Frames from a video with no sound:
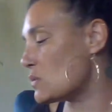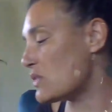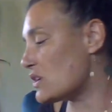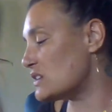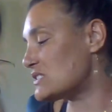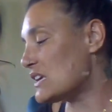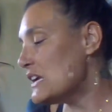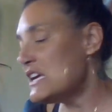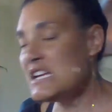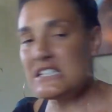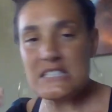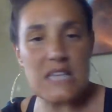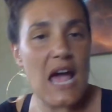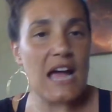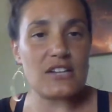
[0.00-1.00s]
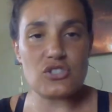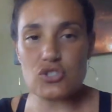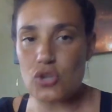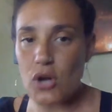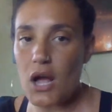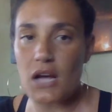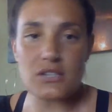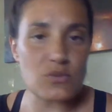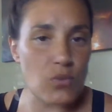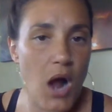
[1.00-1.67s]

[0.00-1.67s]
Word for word: whether it's sex, drugs,